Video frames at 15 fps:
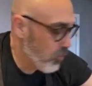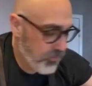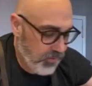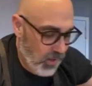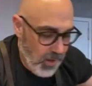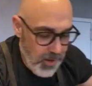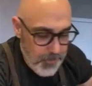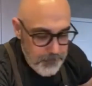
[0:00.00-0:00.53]
more
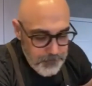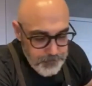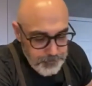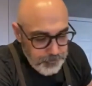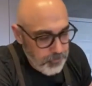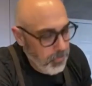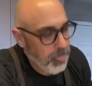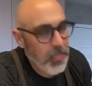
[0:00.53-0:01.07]
time.
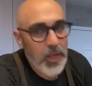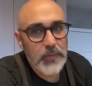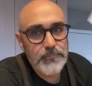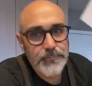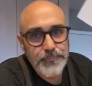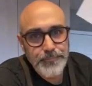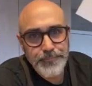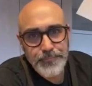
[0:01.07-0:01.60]

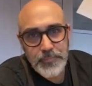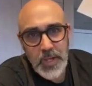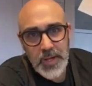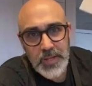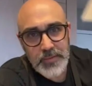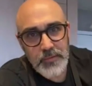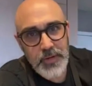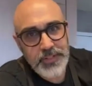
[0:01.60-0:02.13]
I
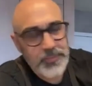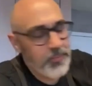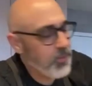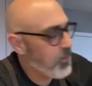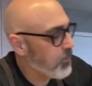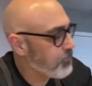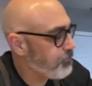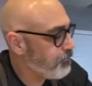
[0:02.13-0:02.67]
got the recipe
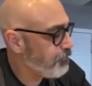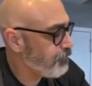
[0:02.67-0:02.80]
here.